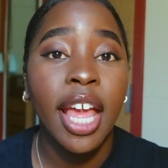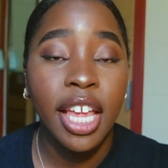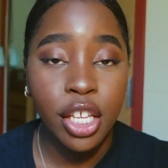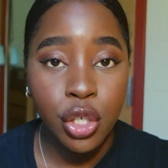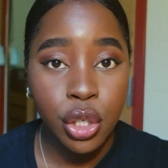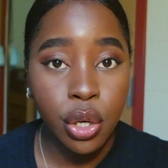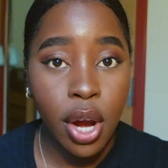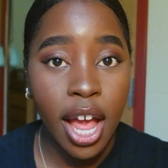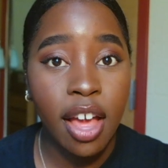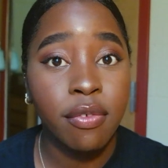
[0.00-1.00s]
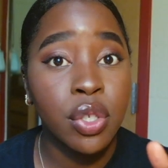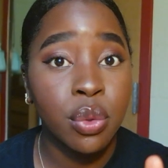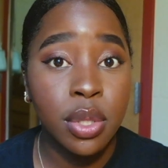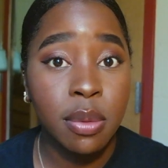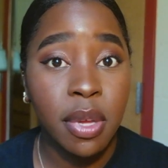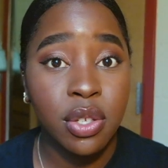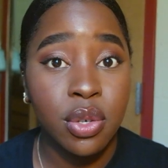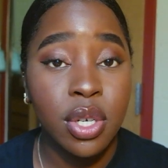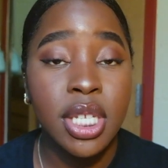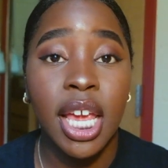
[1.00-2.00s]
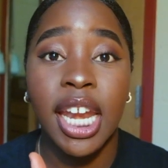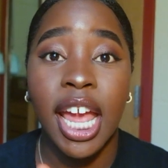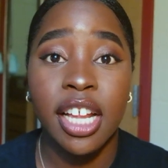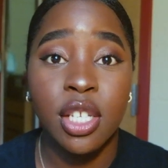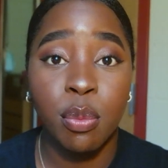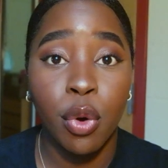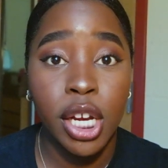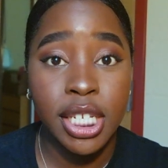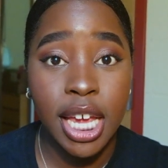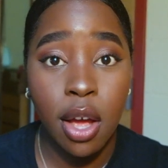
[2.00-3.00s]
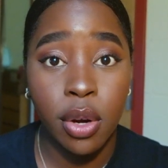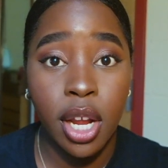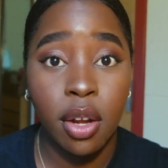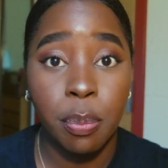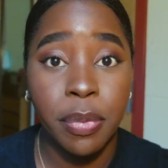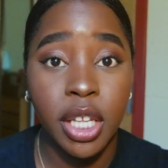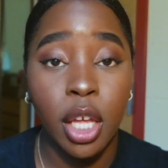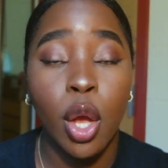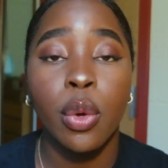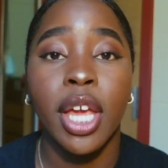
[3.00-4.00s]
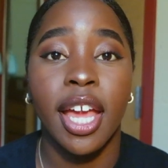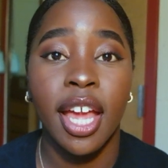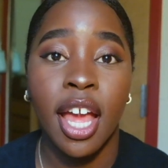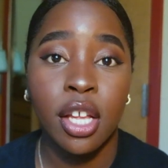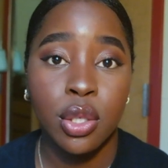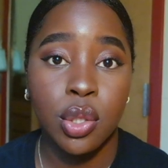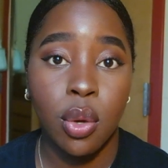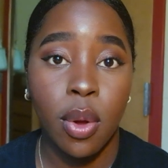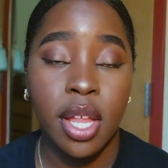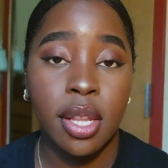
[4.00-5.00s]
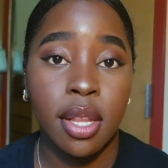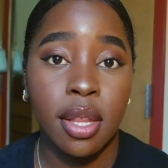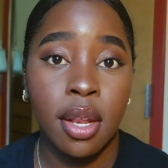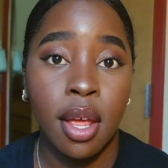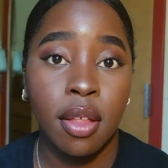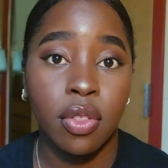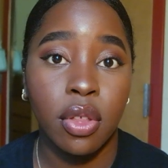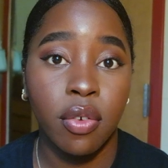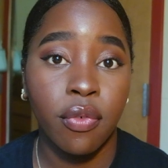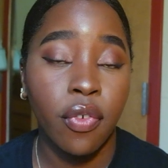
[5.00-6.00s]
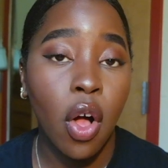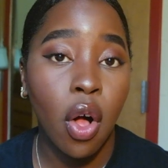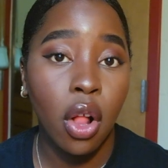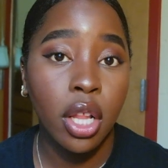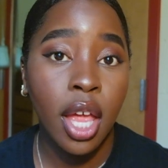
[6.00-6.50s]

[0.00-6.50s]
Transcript: each year I have 2 semesters, and I had to break down and be like, okay, so in the fall,